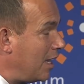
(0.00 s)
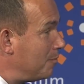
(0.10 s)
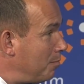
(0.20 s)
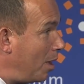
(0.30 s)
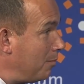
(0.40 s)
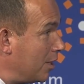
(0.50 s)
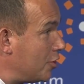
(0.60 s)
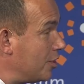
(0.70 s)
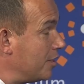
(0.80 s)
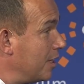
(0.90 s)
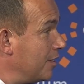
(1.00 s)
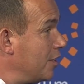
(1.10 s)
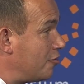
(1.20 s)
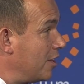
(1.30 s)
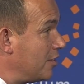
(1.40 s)
had published that
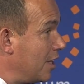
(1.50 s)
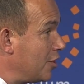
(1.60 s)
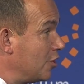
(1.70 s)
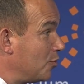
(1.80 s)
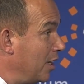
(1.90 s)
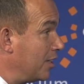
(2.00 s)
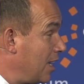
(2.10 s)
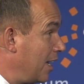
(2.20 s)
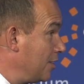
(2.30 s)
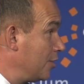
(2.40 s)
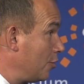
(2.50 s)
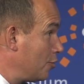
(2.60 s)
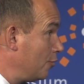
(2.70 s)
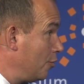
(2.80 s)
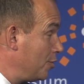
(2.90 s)
these transactions were linked to
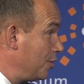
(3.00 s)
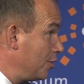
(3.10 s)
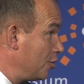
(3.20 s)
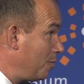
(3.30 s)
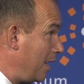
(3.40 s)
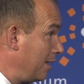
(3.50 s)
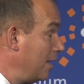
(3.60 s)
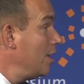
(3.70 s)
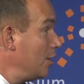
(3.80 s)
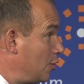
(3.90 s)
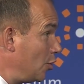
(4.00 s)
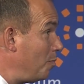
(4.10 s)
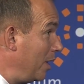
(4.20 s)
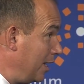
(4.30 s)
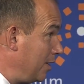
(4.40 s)
antisocial forces in Japan, $2
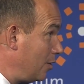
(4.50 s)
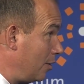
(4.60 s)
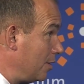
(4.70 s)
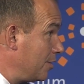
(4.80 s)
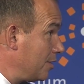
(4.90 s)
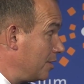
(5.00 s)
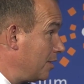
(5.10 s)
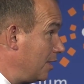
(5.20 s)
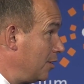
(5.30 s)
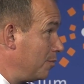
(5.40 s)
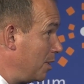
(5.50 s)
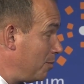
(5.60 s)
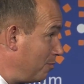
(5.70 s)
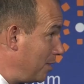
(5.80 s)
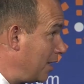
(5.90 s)
billion. You know,
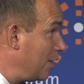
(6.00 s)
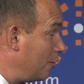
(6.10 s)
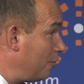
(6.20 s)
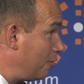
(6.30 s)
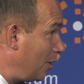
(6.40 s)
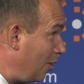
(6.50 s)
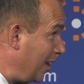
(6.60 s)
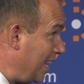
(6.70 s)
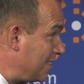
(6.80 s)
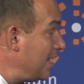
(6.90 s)
people have been killed for a lot less.